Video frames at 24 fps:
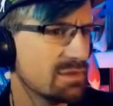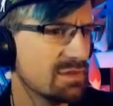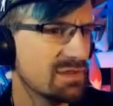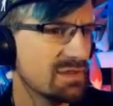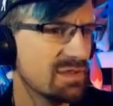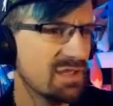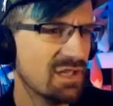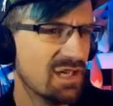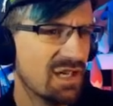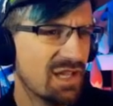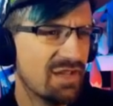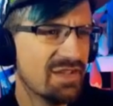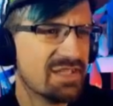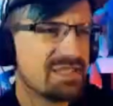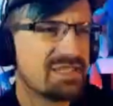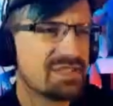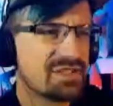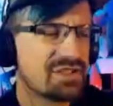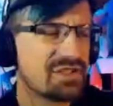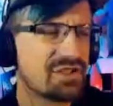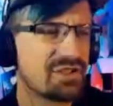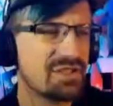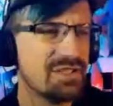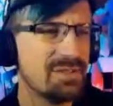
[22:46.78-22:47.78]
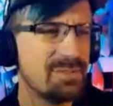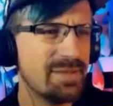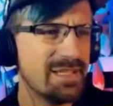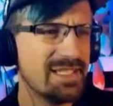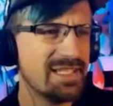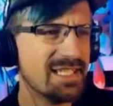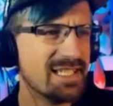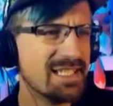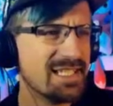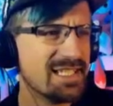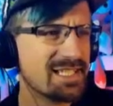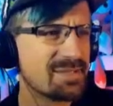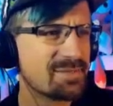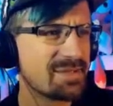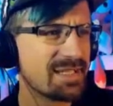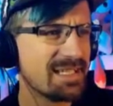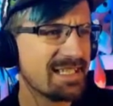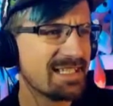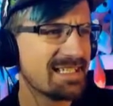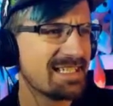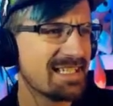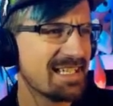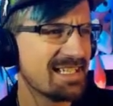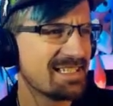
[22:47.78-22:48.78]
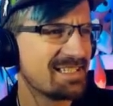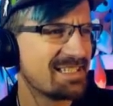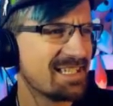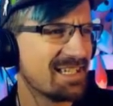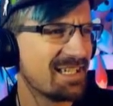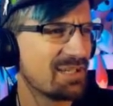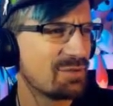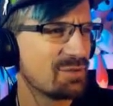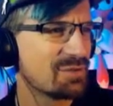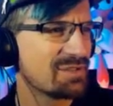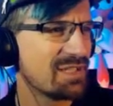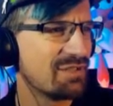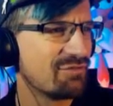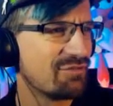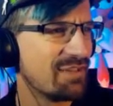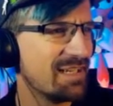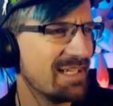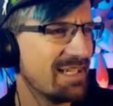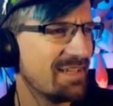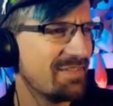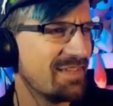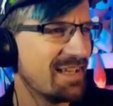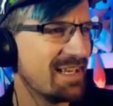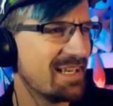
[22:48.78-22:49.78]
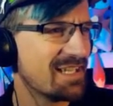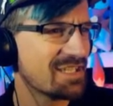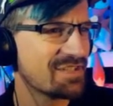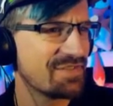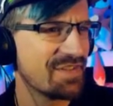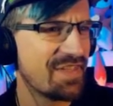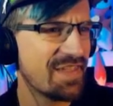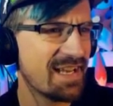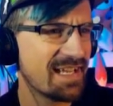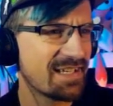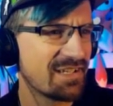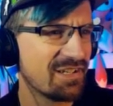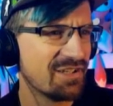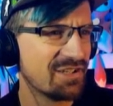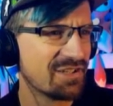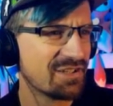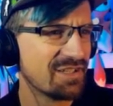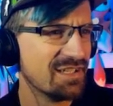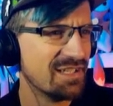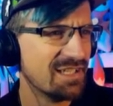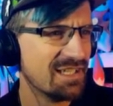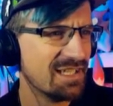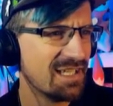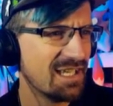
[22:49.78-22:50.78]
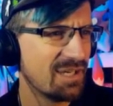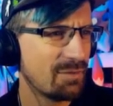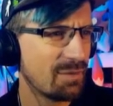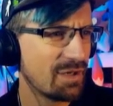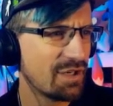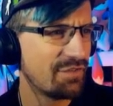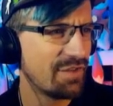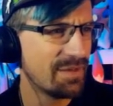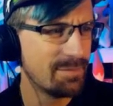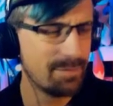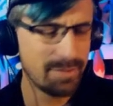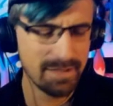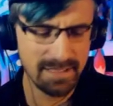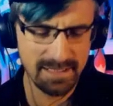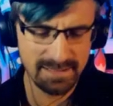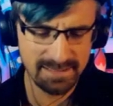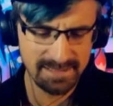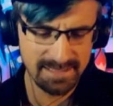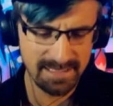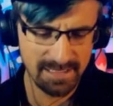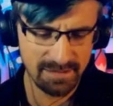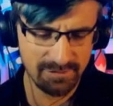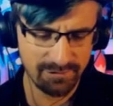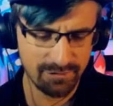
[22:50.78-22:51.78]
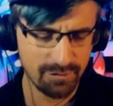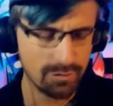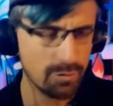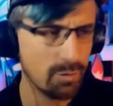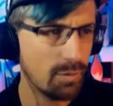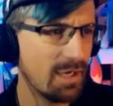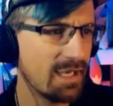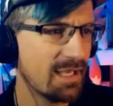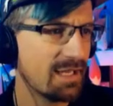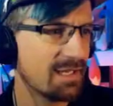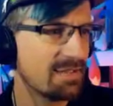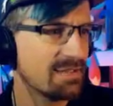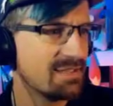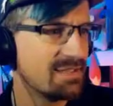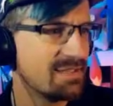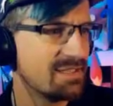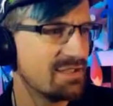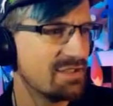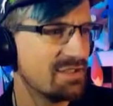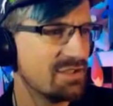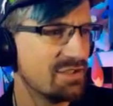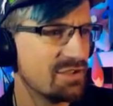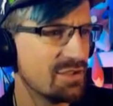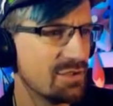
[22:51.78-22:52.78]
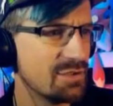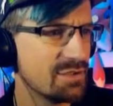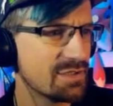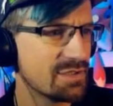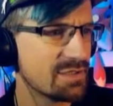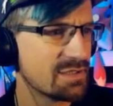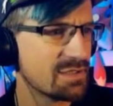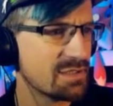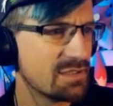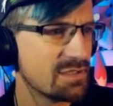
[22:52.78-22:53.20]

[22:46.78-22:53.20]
Oh, this is creepy. It's beginning to get dark. Was I really in the house for that long? I wonder if I passed out for a while and didn't notice.